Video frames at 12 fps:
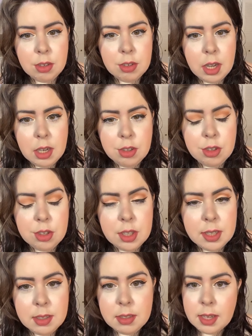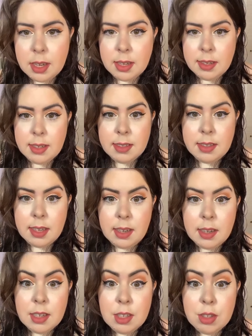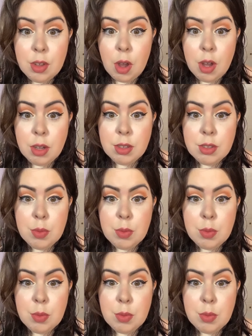actresses singing Disney songs.